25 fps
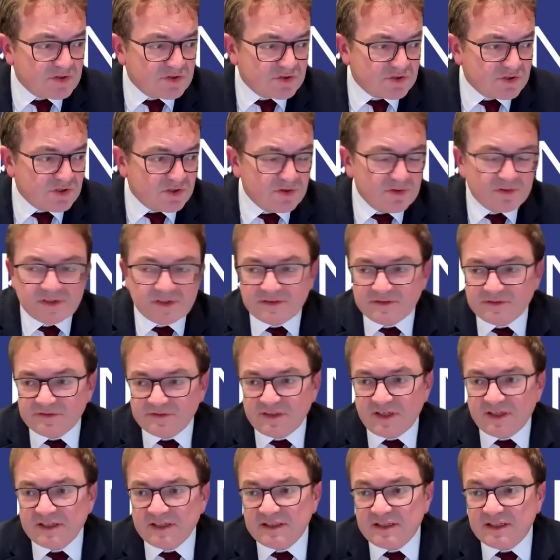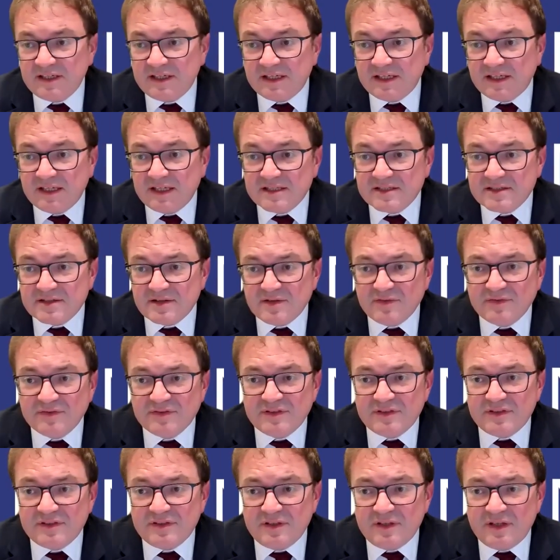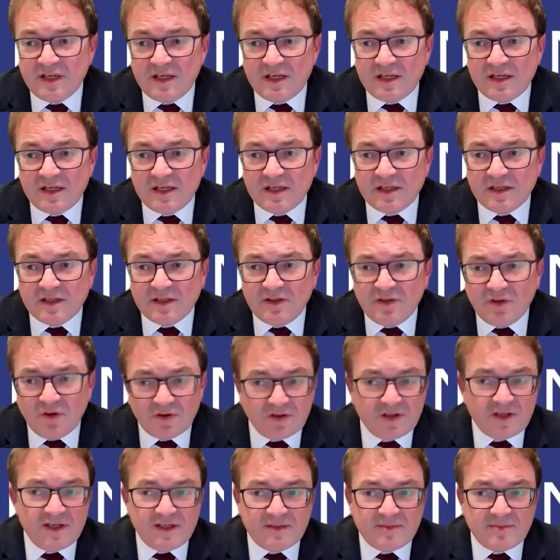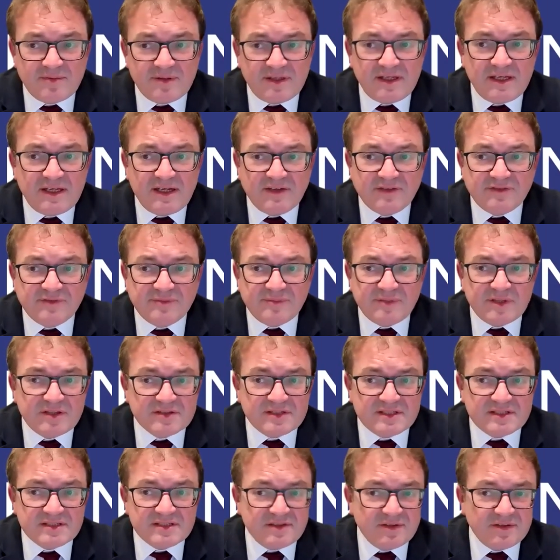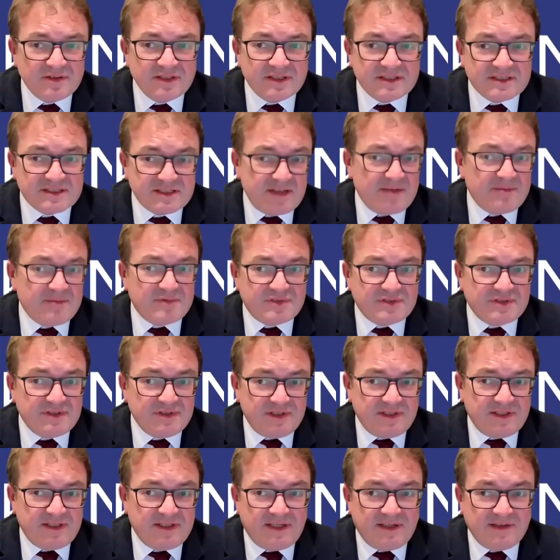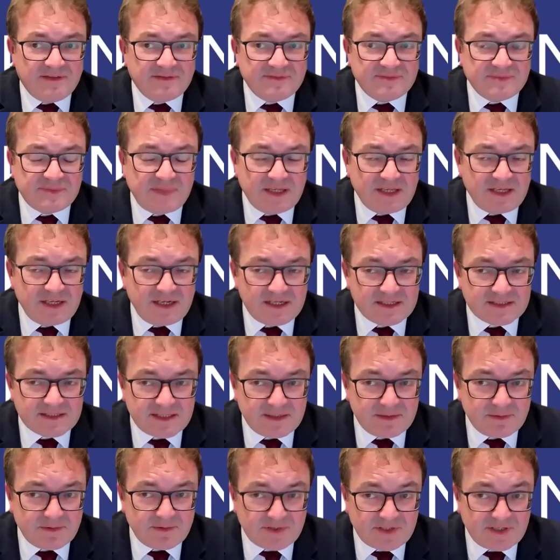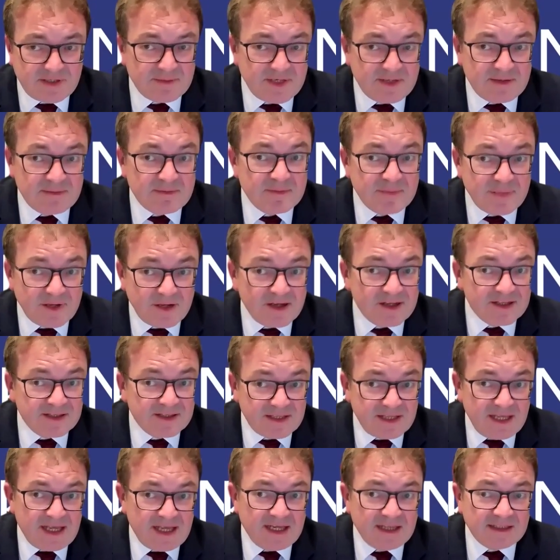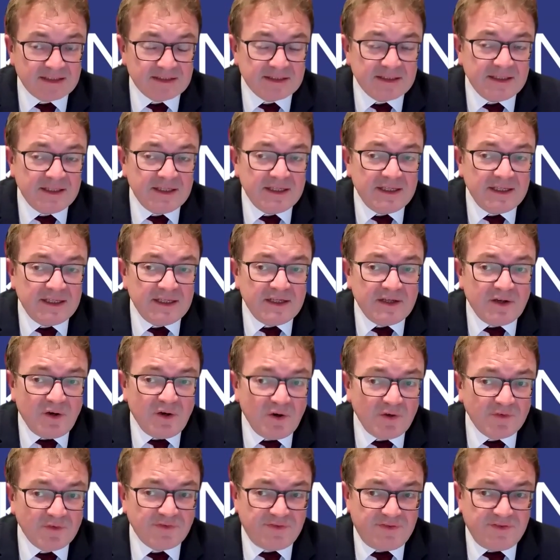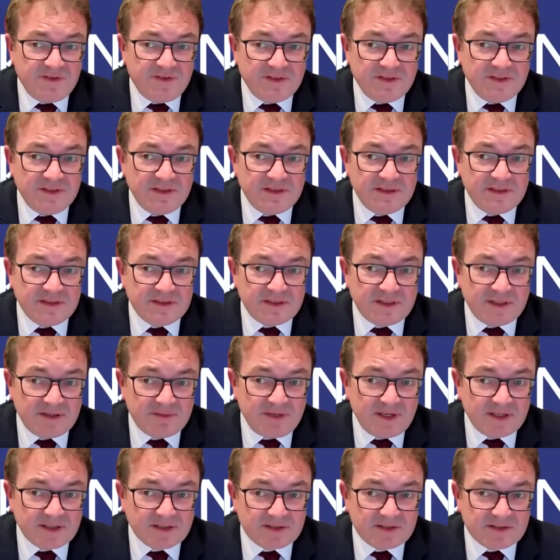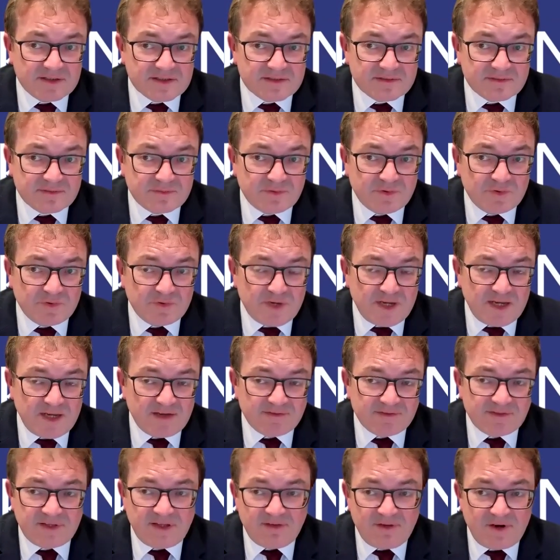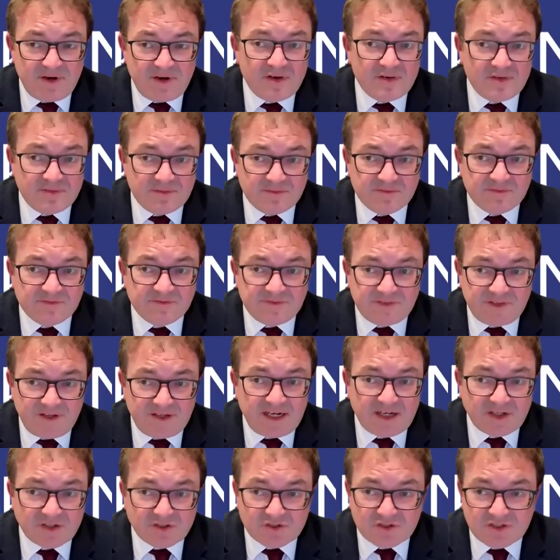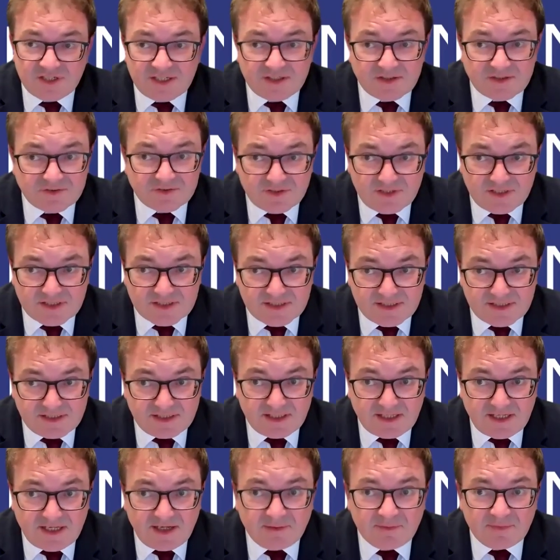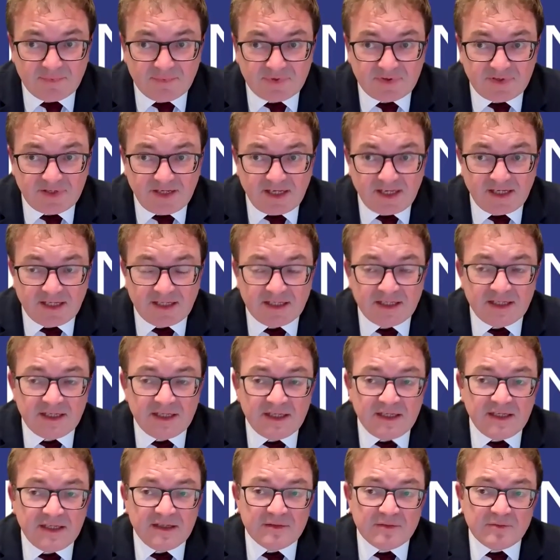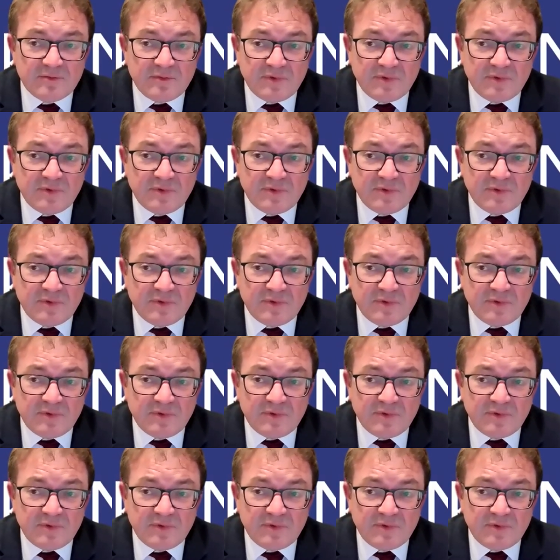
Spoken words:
control and funding is often not going to be enough because it's not exceptional enough. And can I say what I mean by that? Often directors will have their own financial interests in the company,